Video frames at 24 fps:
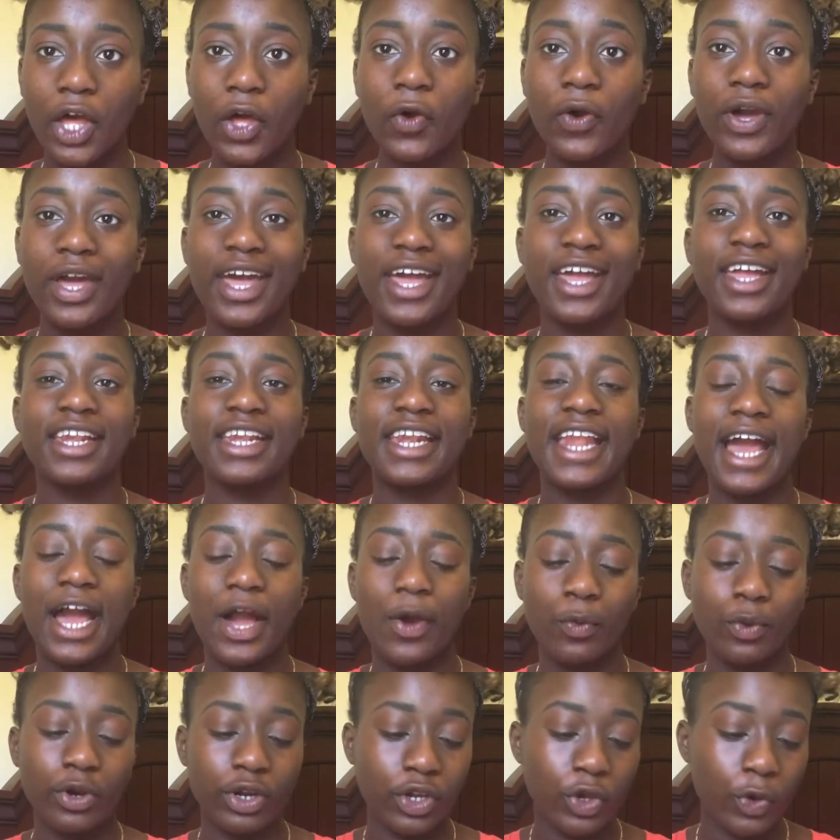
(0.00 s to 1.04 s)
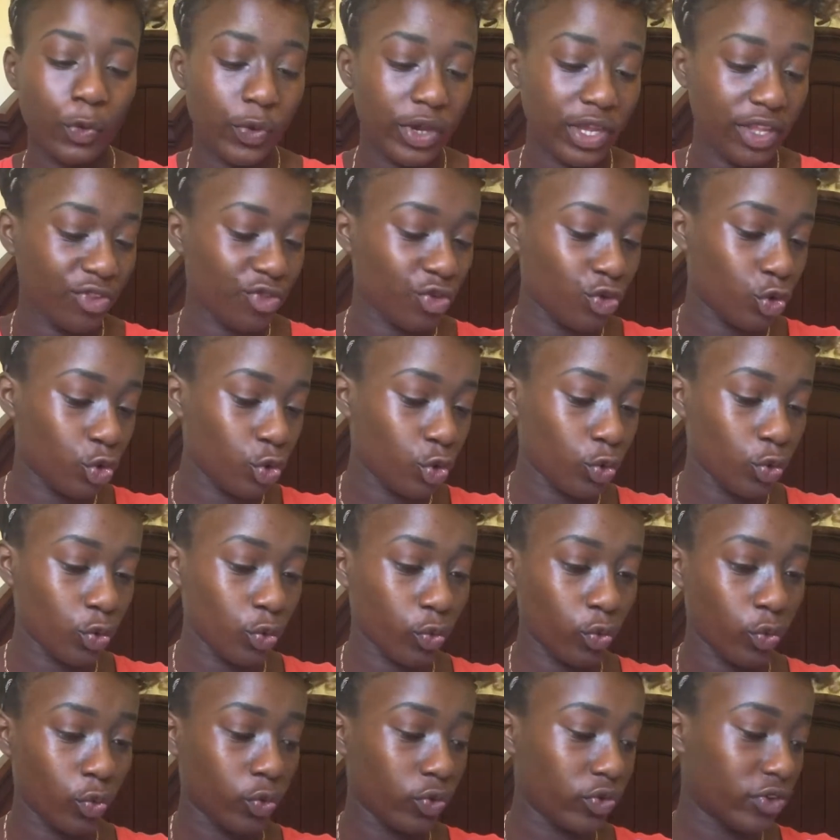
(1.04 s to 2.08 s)
Okay, now we're going
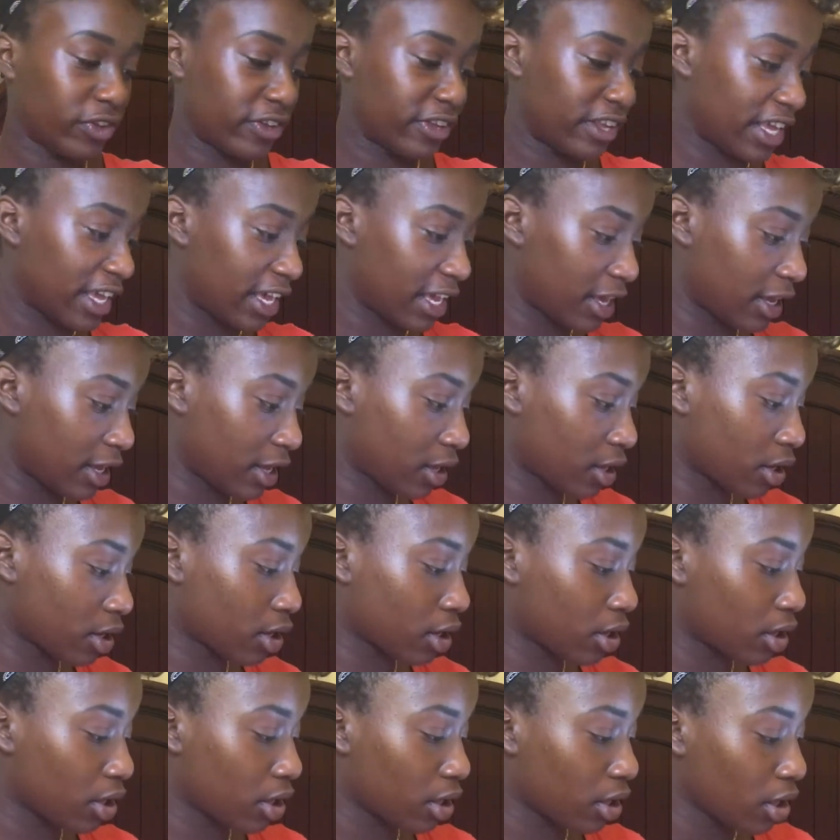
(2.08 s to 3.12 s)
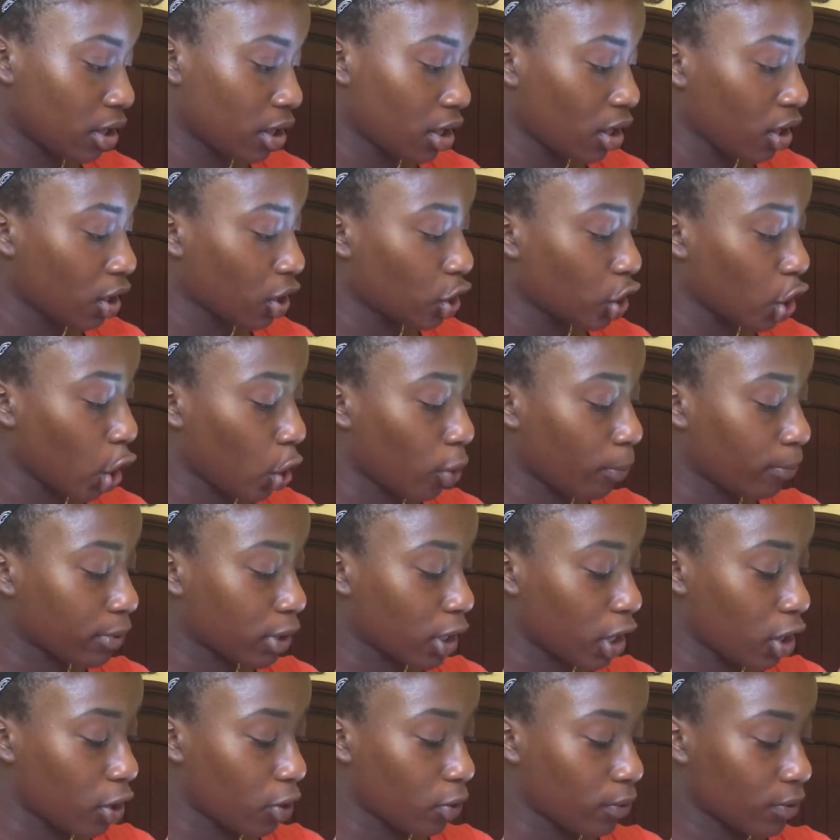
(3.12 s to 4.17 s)
to take Low
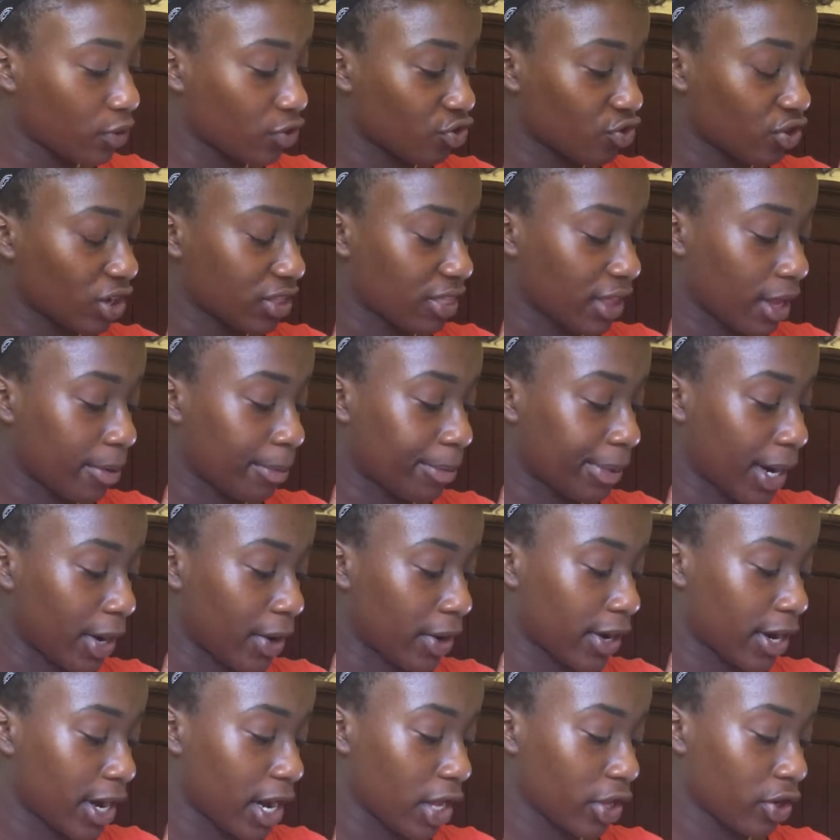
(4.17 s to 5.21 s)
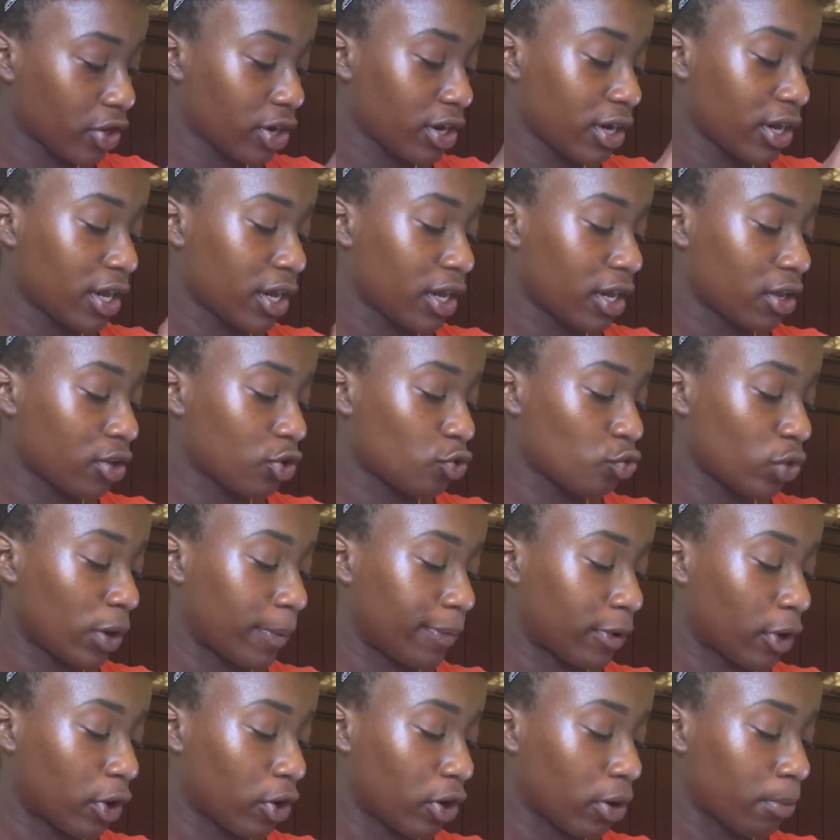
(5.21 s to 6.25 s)
Blow, which is like that brown color, and swipe
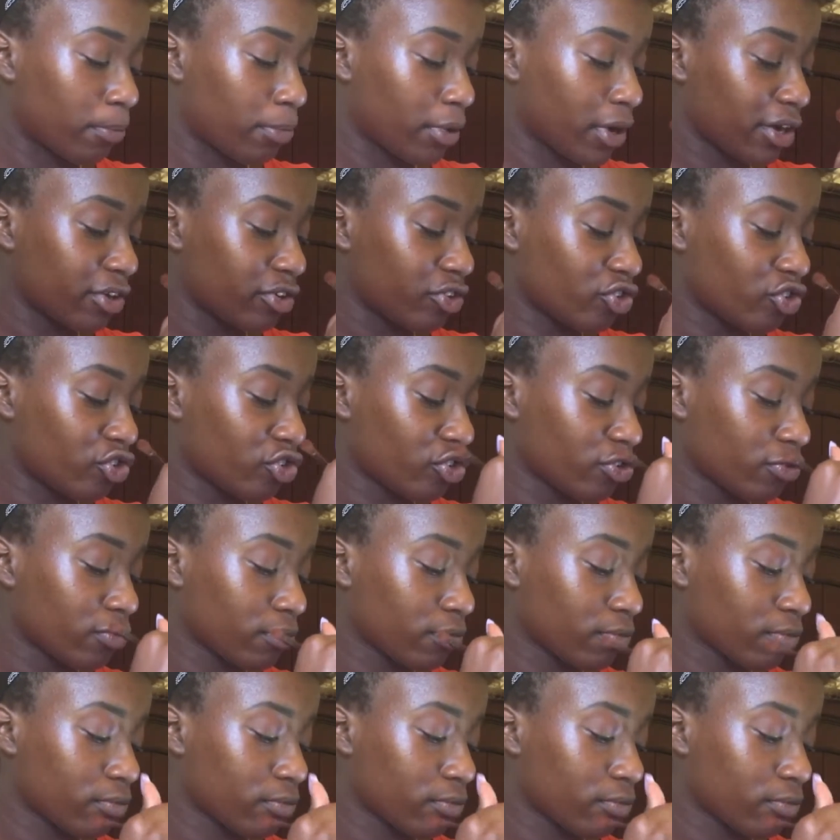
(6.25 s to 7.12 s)
it on our brush